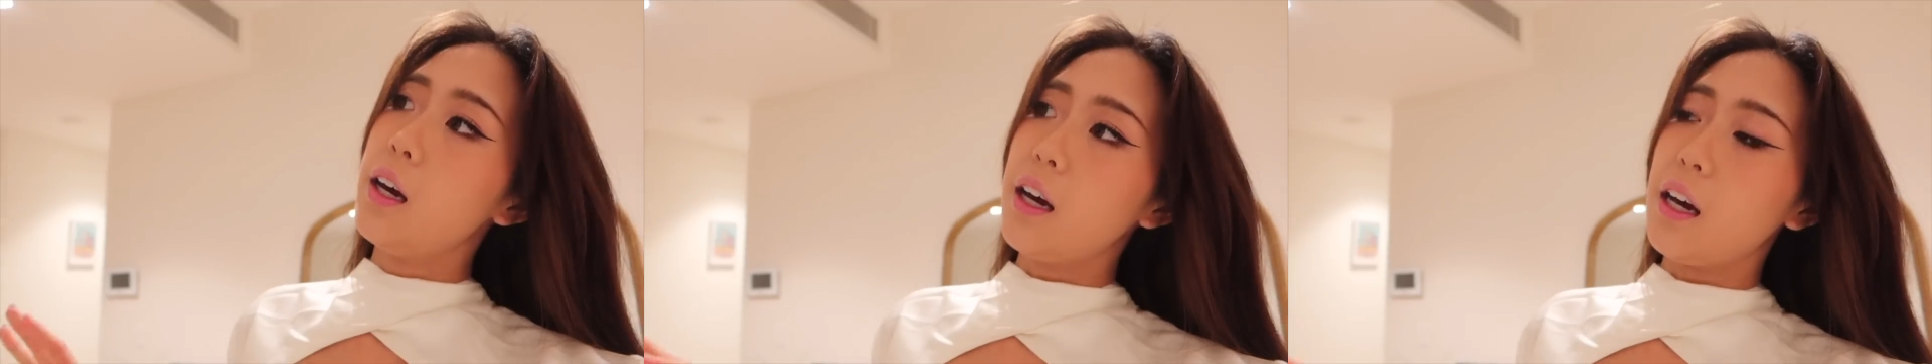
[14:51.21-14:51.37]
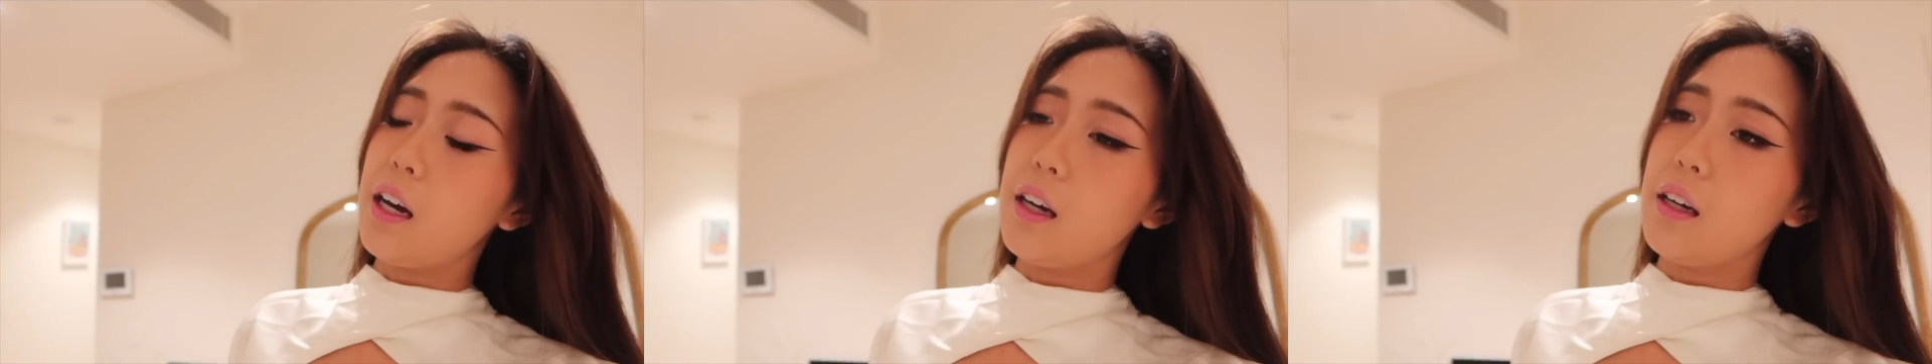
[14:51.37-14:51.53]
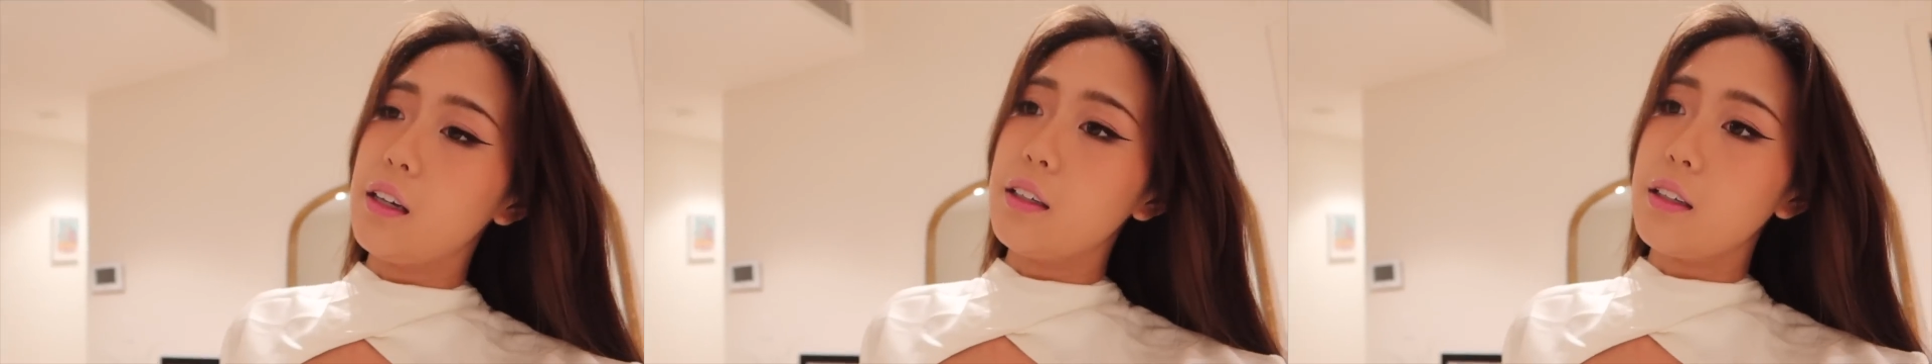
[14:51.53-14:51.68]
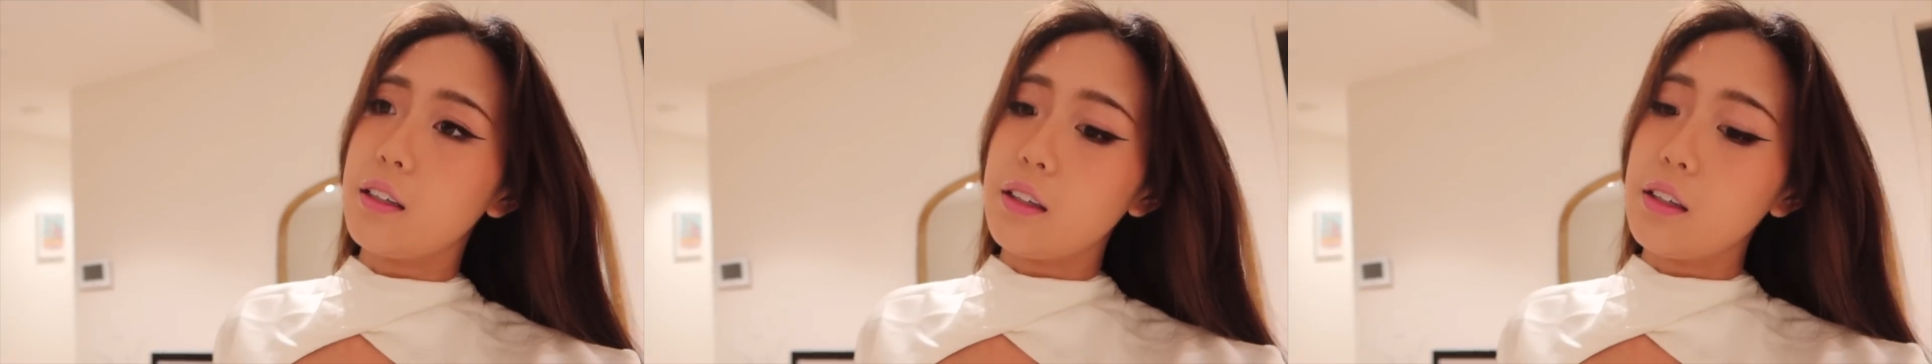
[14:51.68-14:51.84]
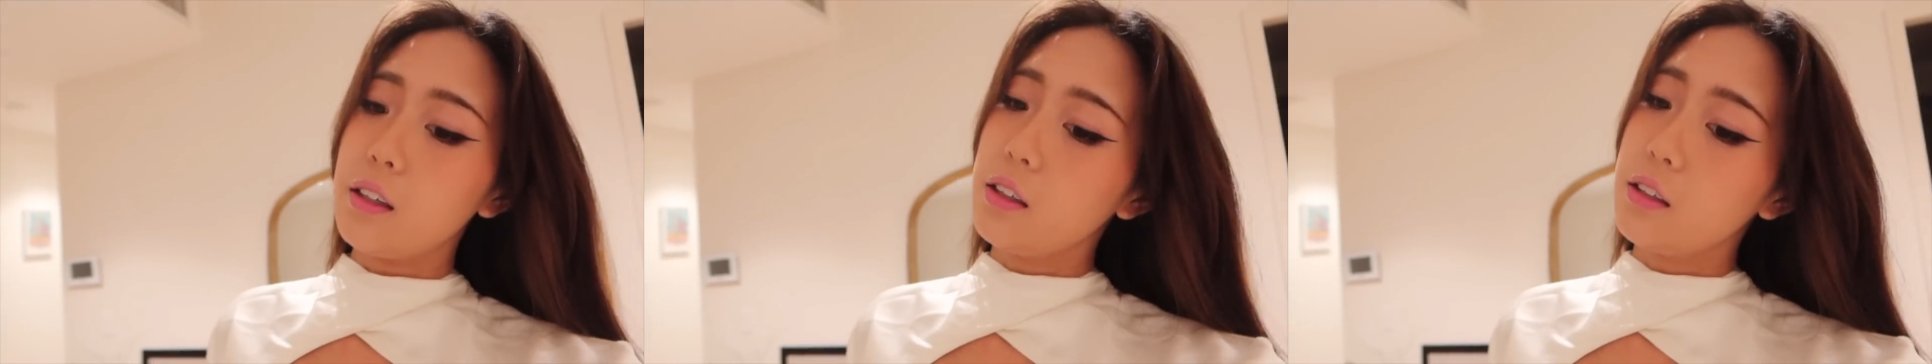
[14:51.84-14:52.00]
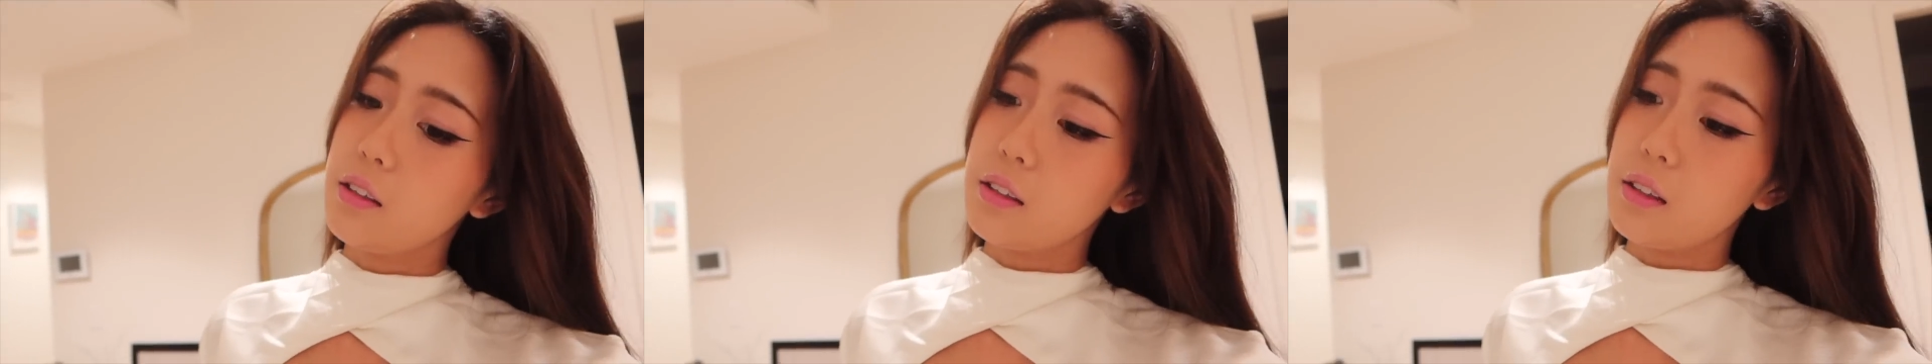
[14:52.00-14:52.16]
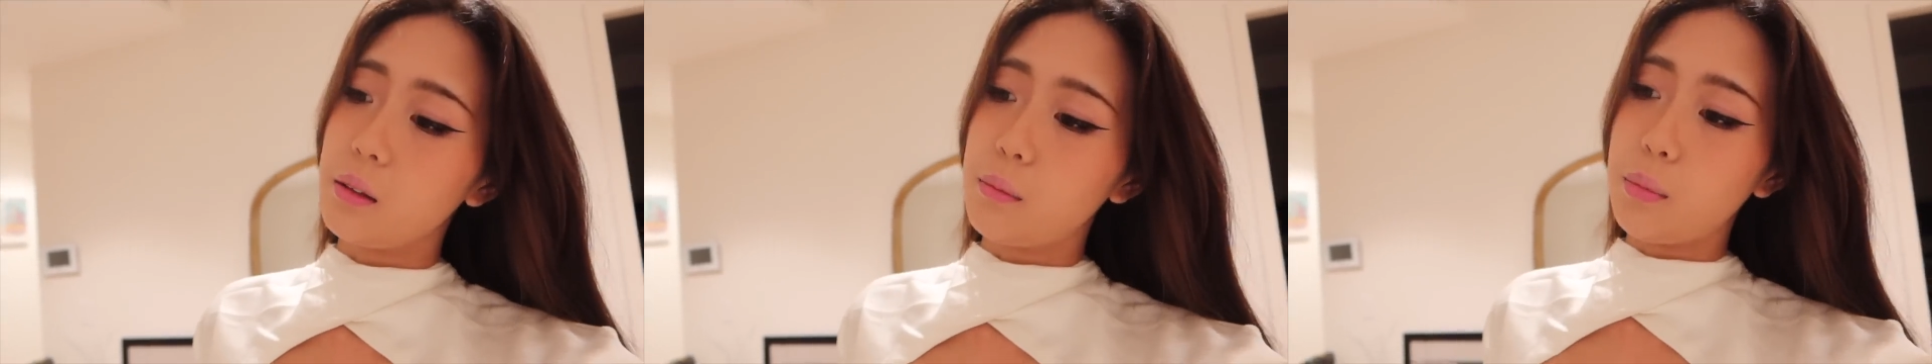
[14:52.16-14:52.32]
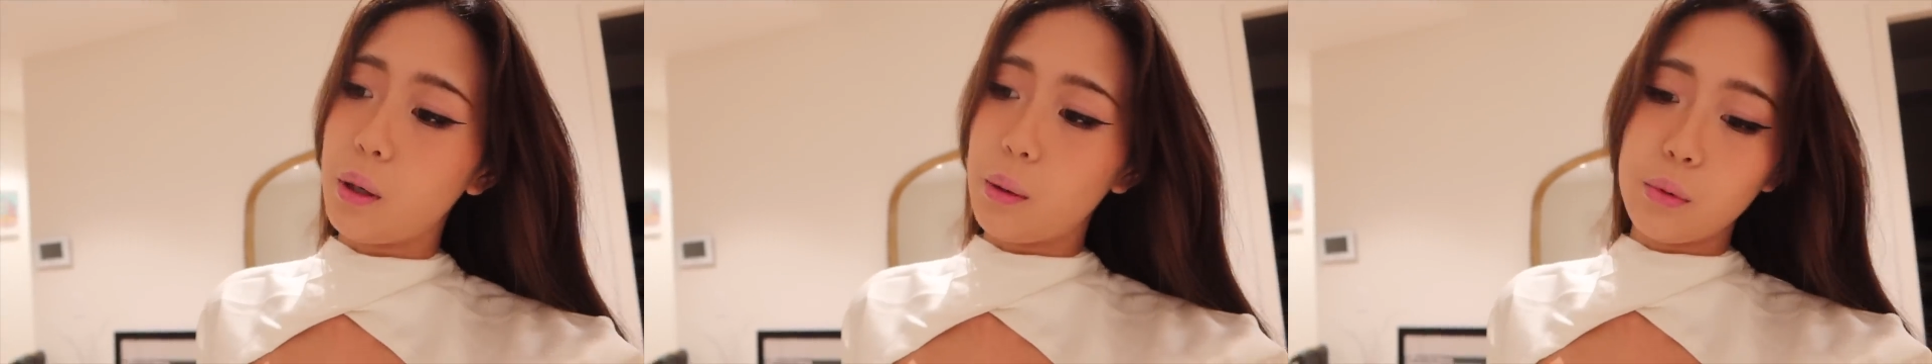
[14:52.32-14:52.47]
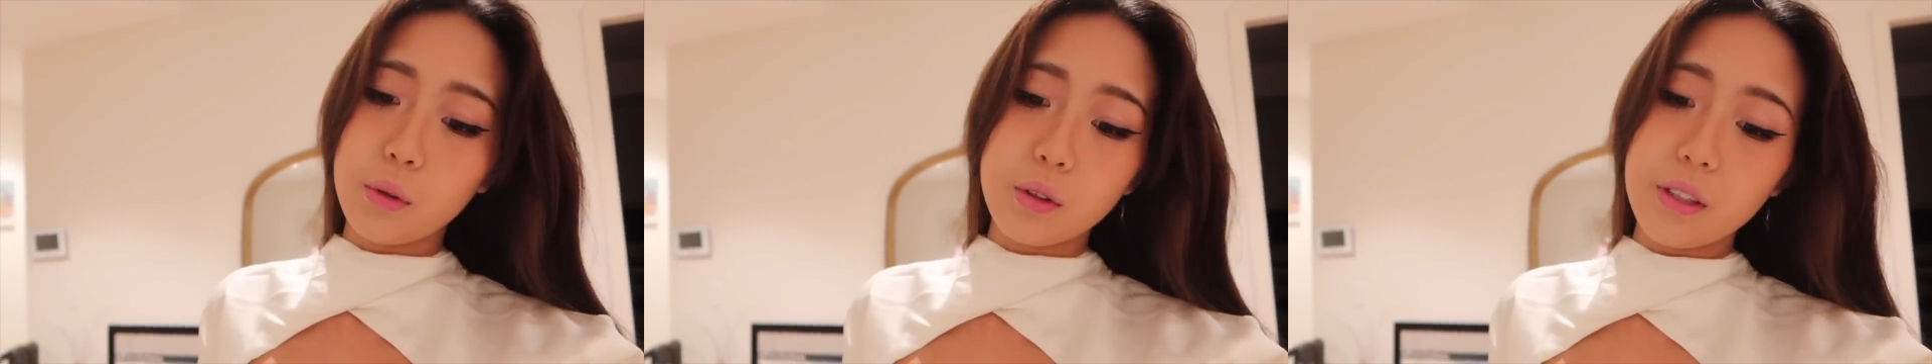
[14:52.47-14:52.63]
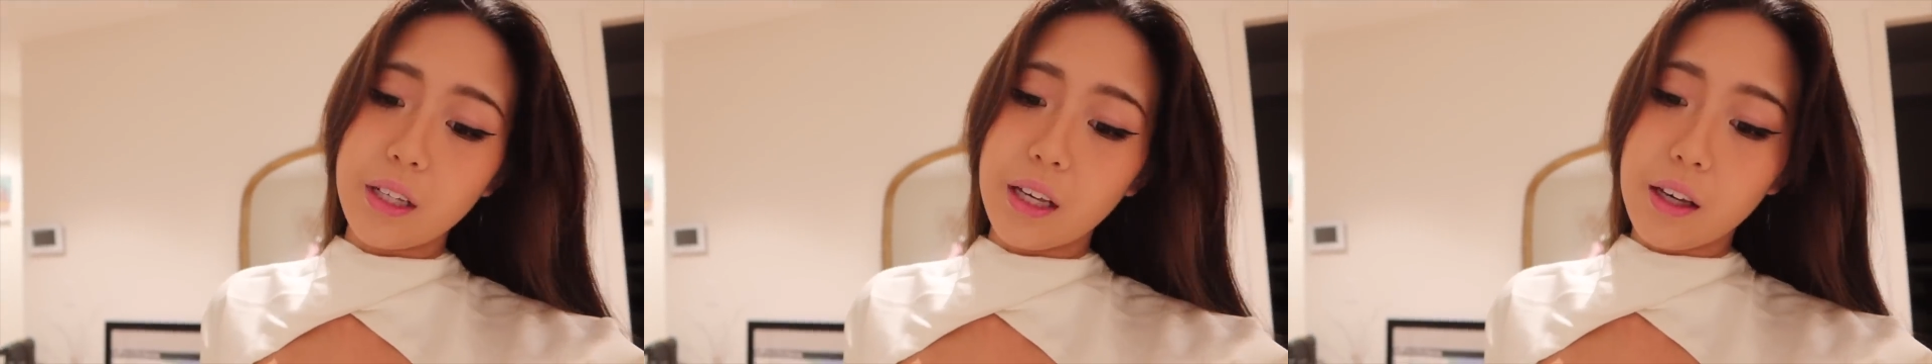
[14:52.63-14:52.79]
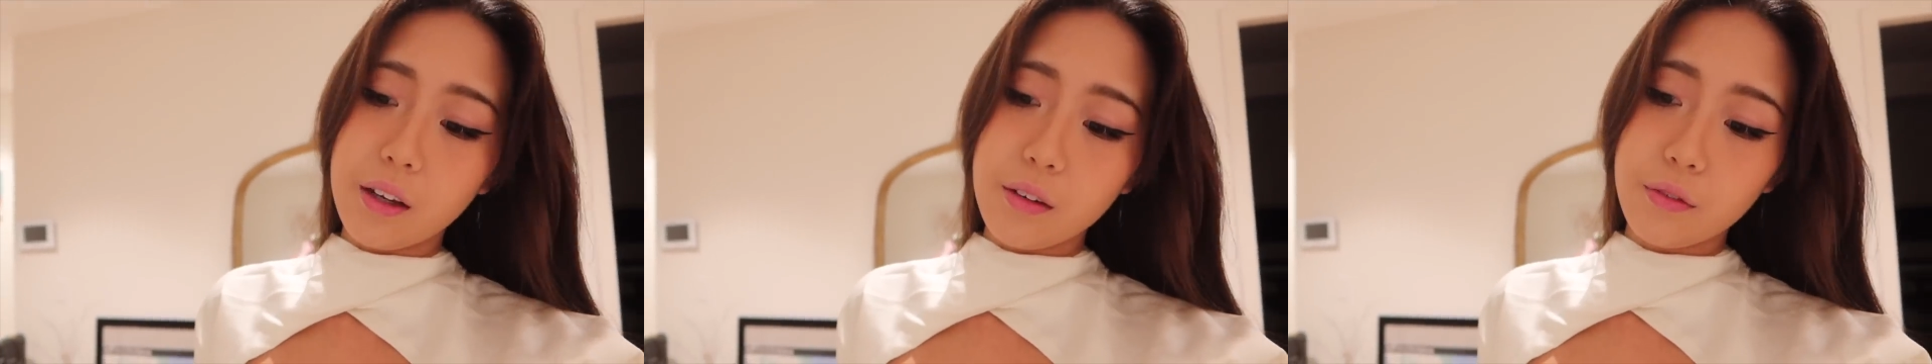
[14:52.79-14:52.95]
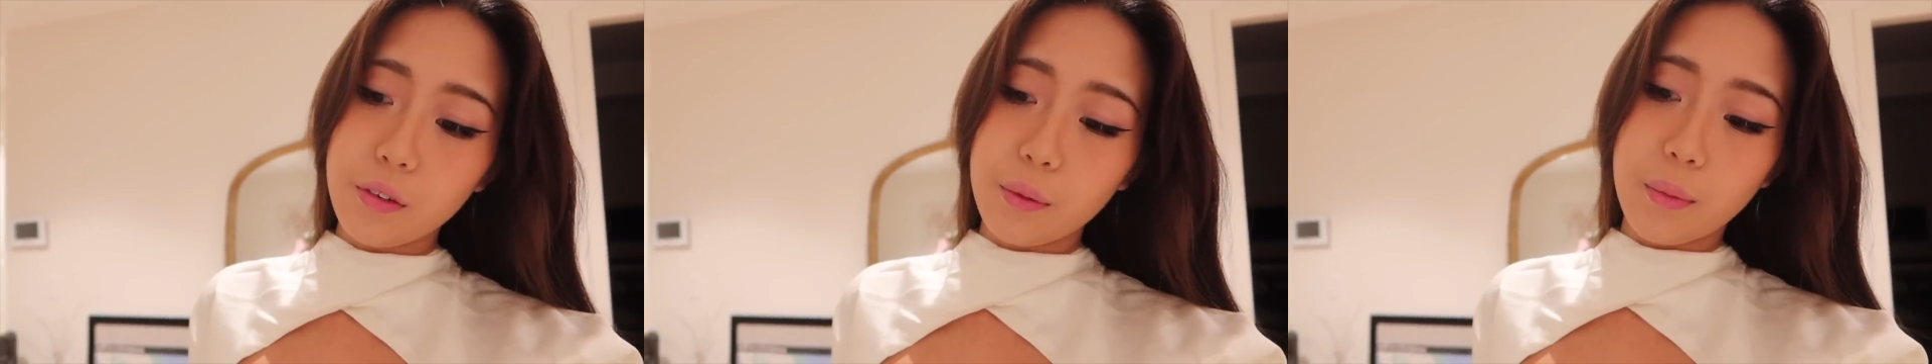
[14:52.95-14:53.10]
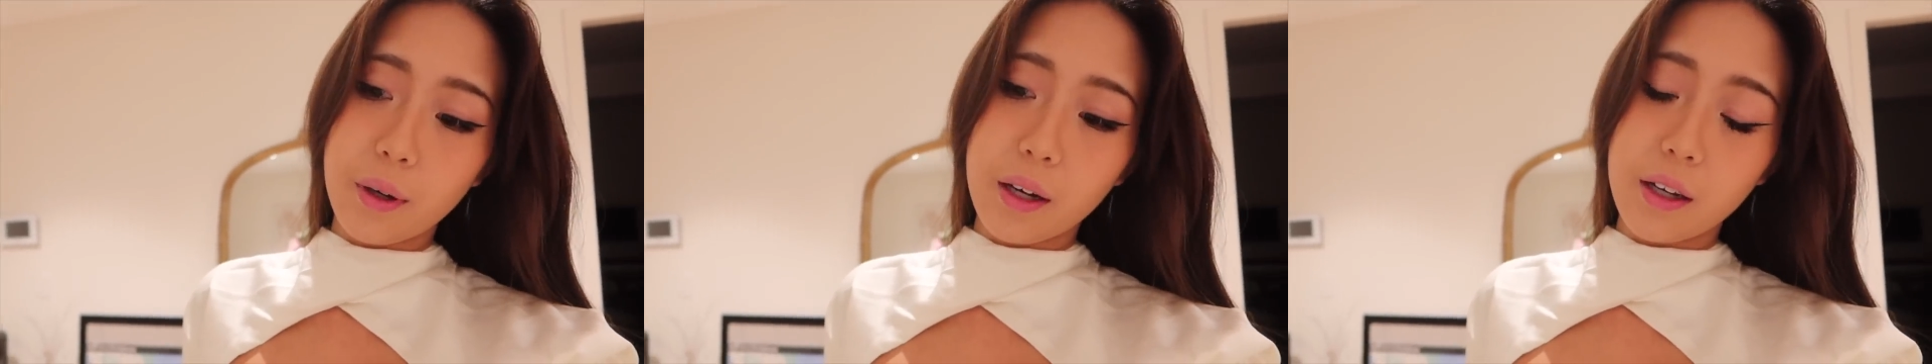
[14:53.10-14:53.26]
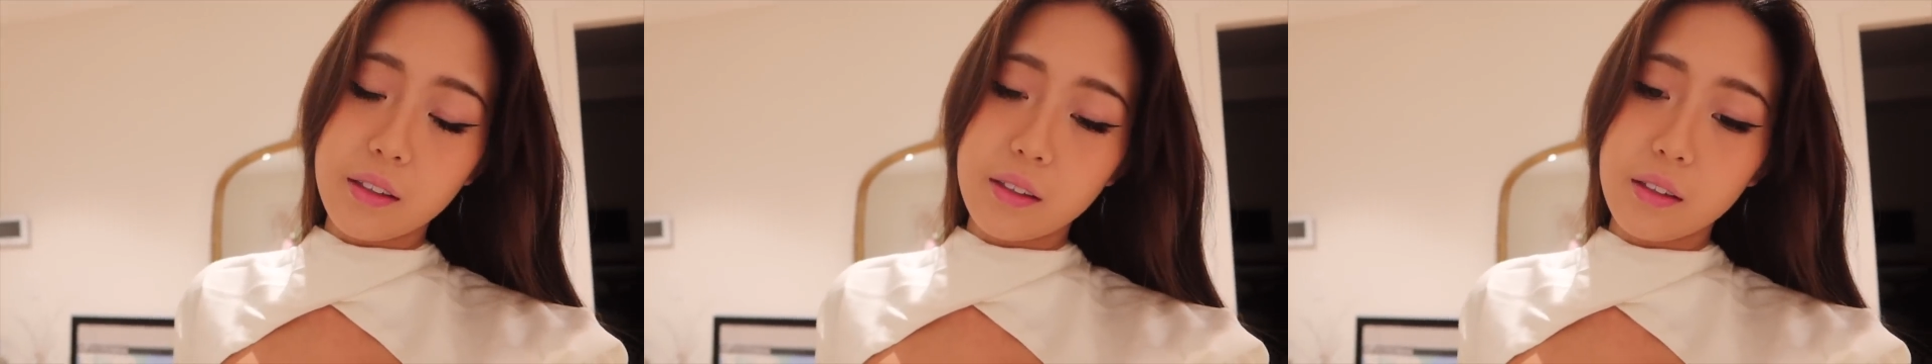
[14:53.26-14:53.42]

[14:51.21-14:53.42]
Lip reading: and some bubble tea for my